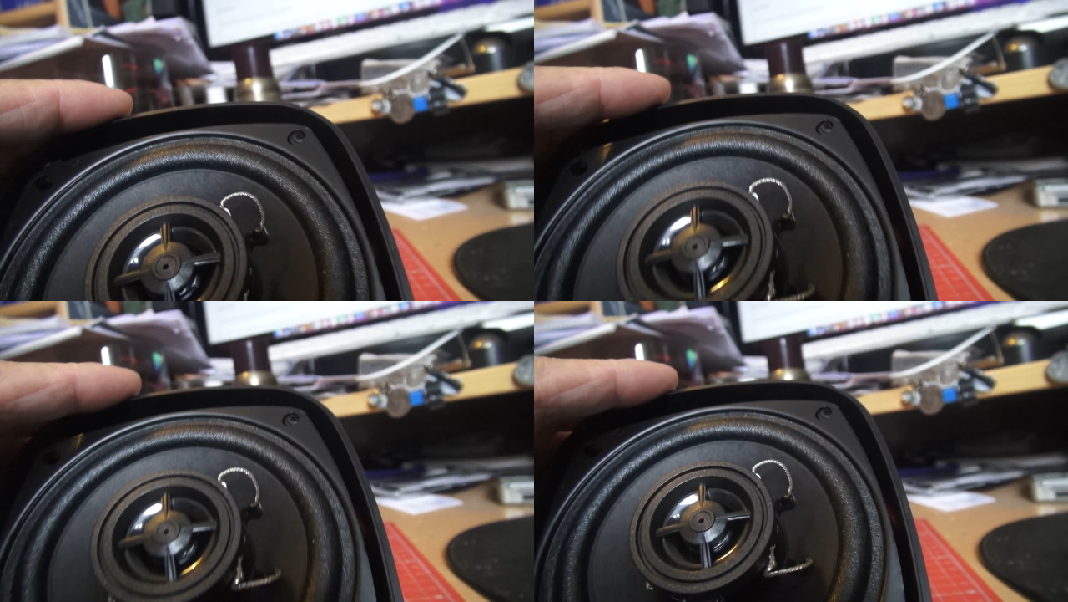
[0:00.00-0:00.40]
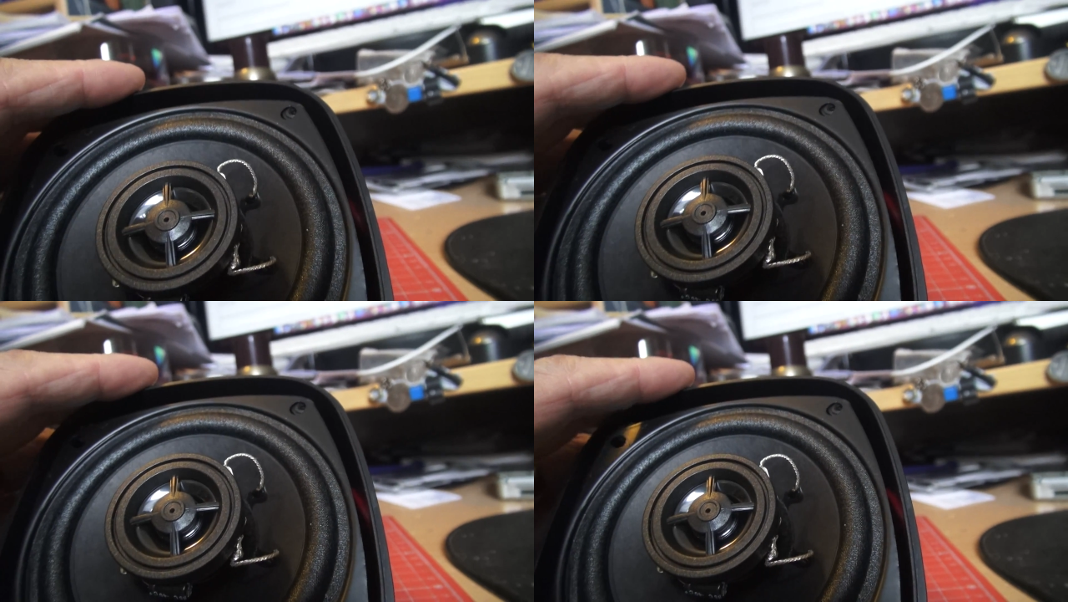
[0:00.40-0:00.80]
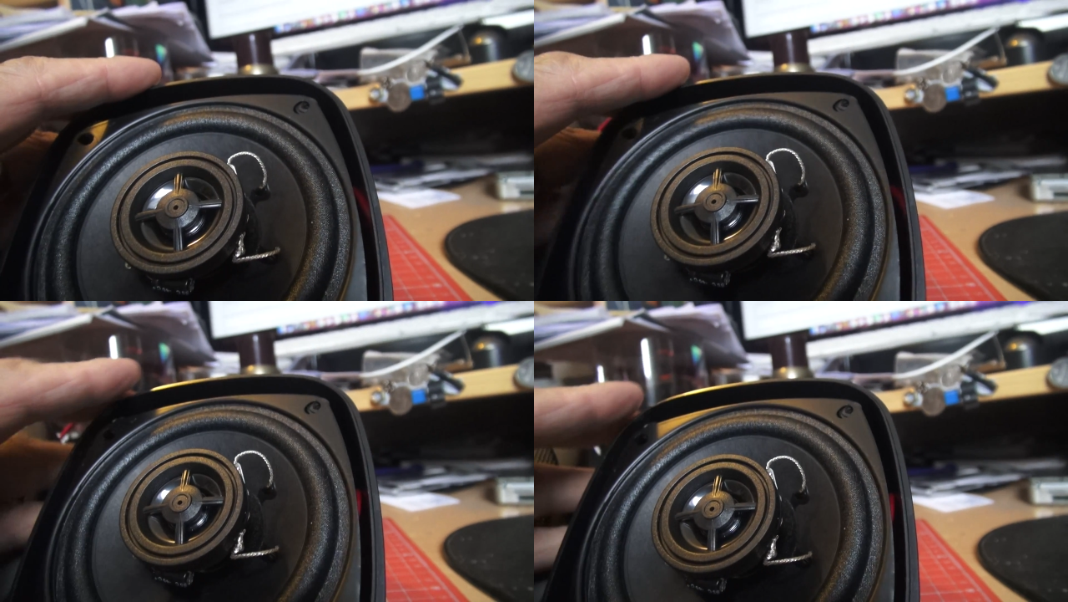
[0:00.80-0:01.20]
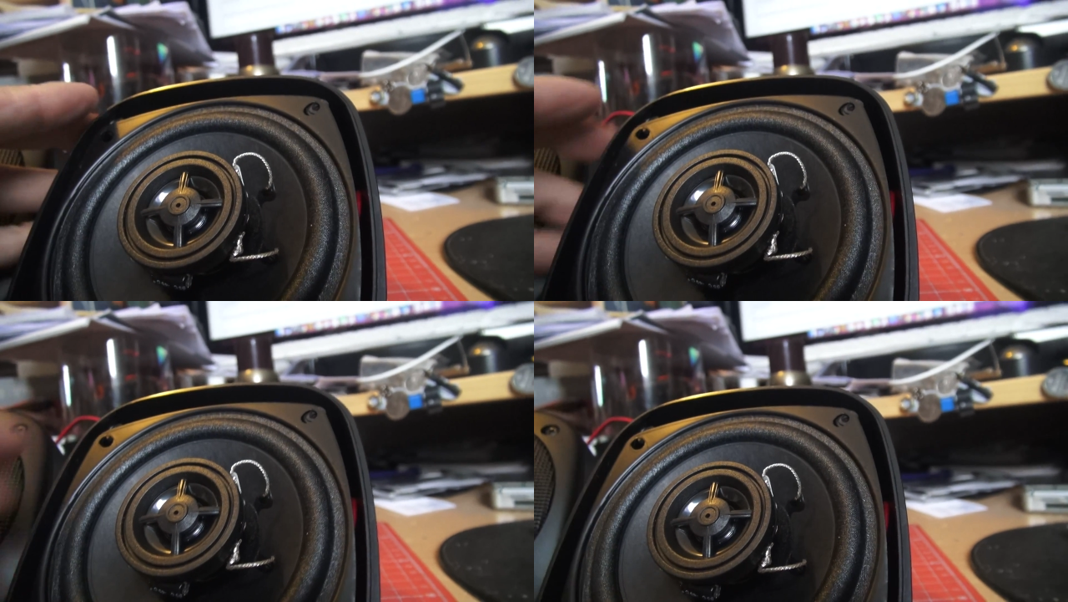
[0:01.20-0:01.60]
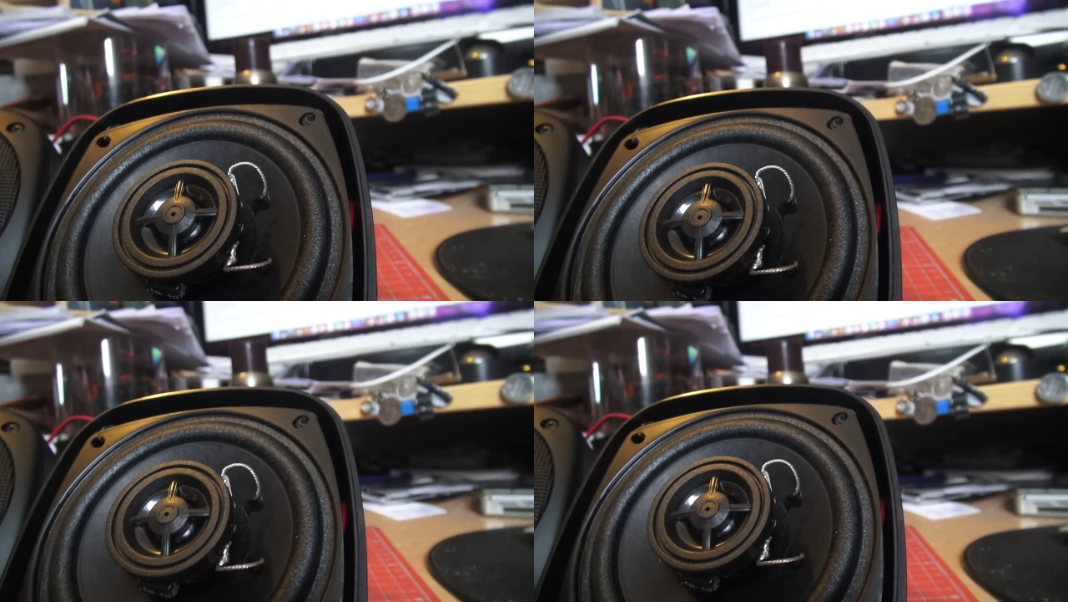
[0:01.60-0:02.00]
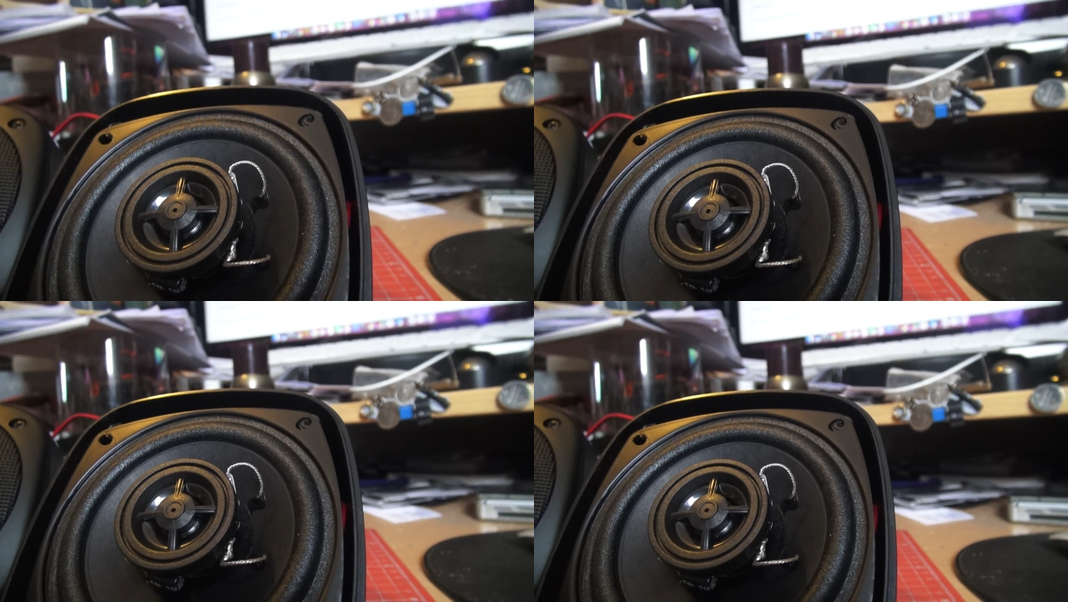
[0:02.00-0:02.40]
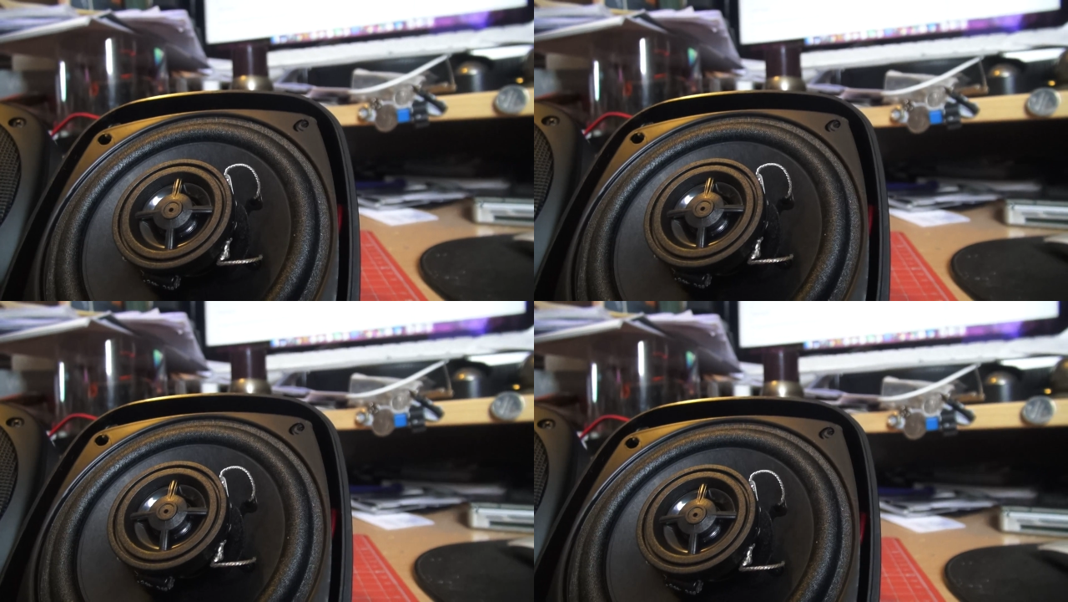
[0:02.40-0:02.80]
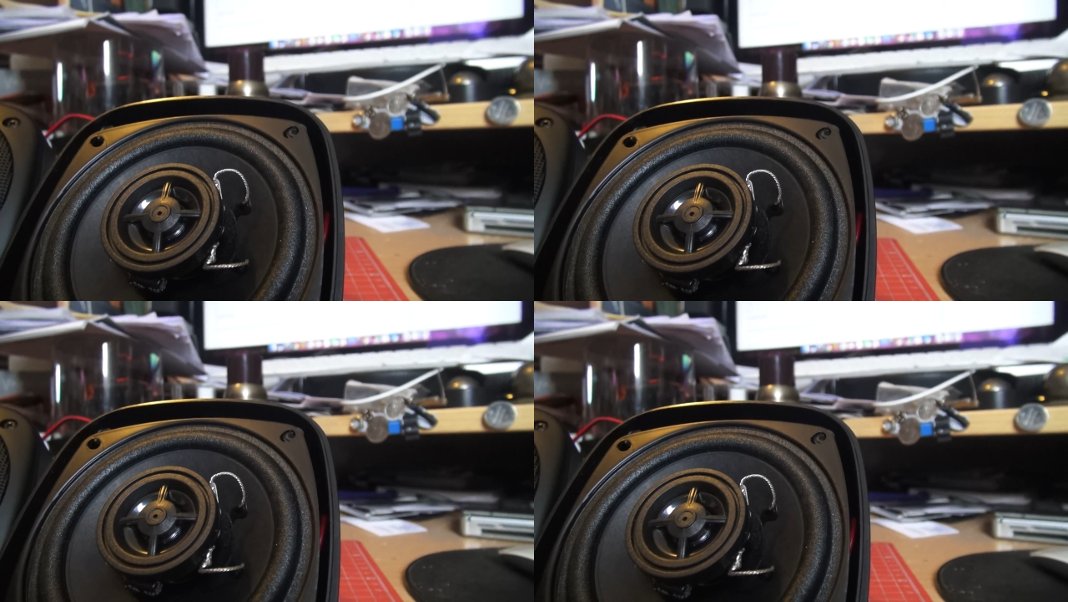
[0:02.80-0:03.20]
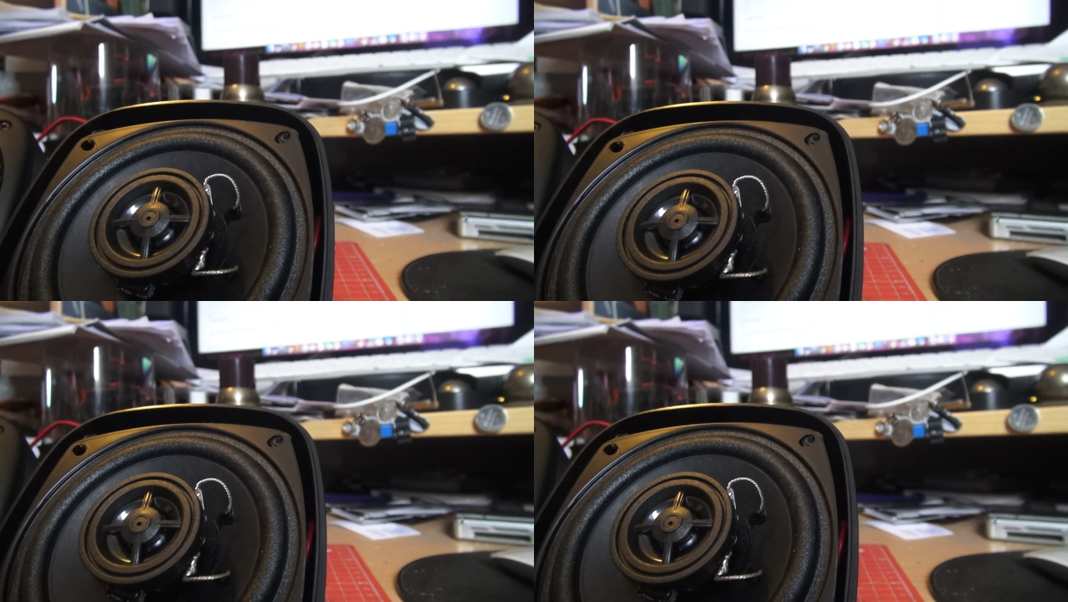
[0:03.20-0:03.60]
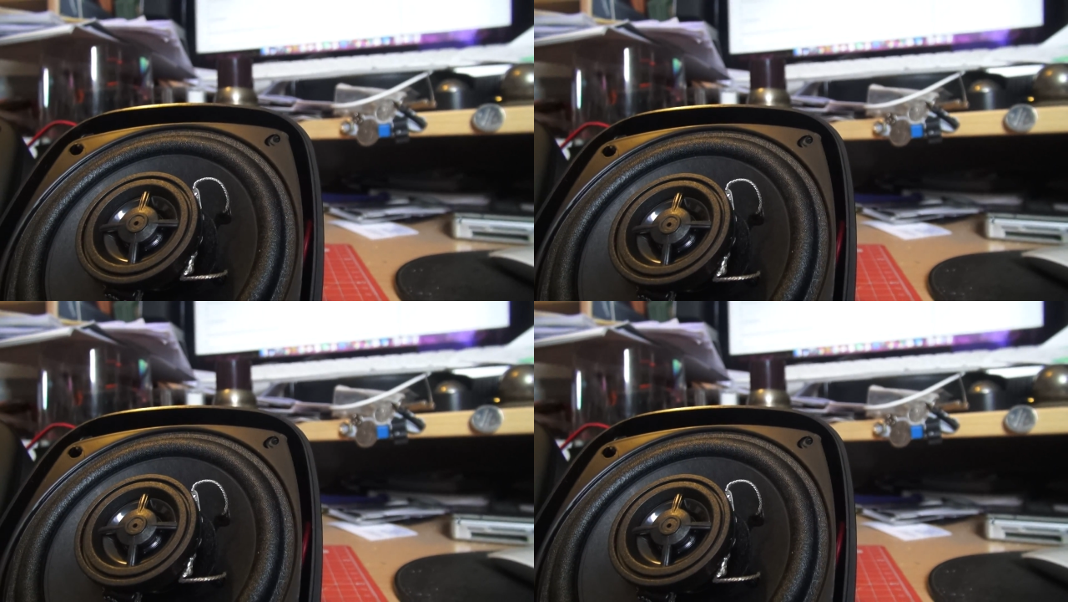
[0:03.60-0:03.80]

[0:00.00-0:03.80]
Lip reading: No face is visible, so there are no lips to read.